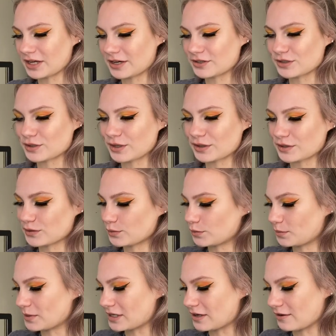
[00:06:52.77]
I just thought this would
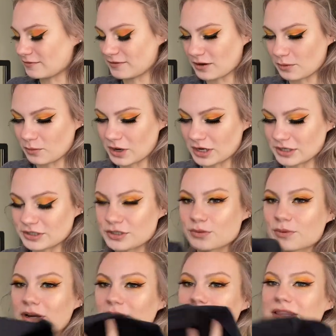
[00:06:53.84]
be a fun one to
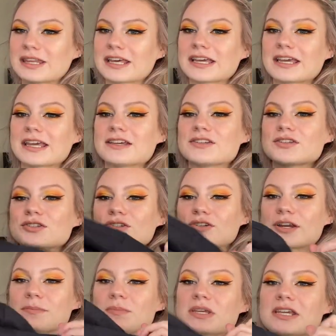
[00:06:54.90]
wear with like a
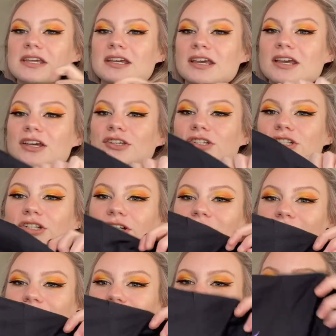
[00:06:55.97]
stripy shirt
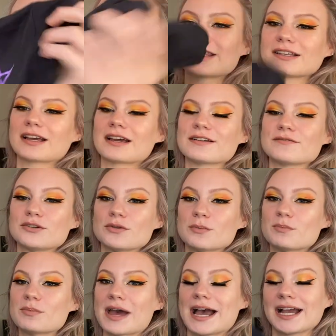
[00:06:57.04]
underneath. I kind of do a
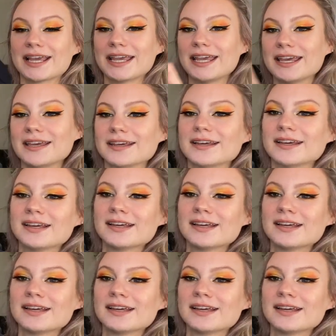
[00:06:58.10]
baggy,